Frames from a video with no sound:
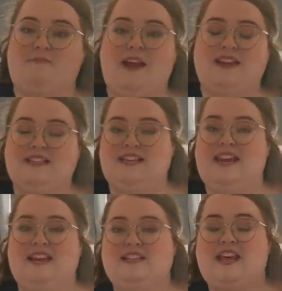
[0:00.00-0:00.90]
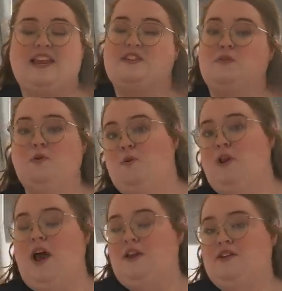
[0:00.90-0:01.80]
magazines and it's all
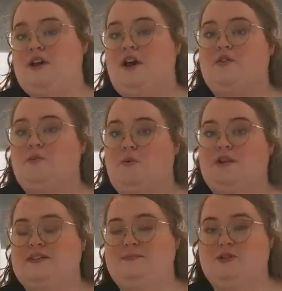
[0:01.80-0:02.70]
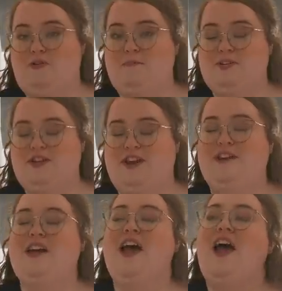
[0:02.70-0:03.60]
under the one
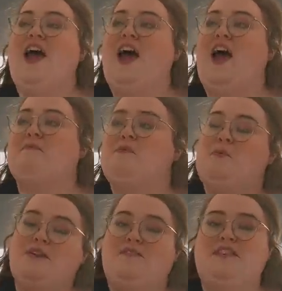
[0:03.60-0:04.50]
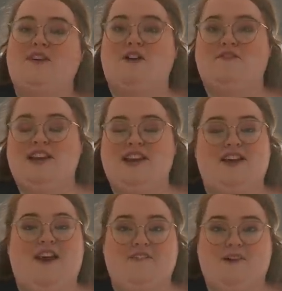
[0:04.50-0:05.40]
subscription. One thing that I really
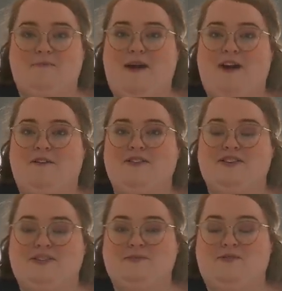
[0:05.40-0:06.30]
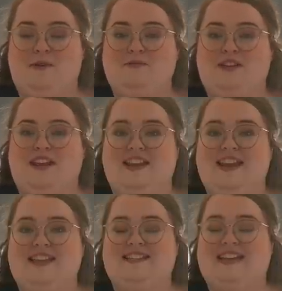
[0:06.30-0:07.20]
love about the subscription
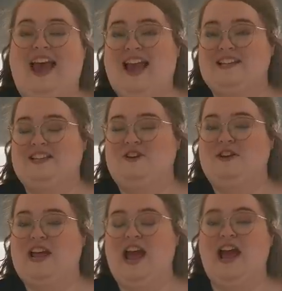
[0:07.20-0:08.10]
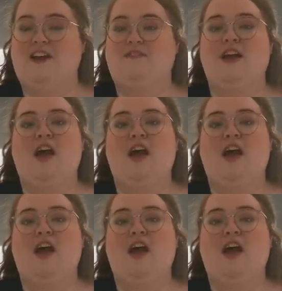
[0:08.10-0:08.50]
is that actually you can have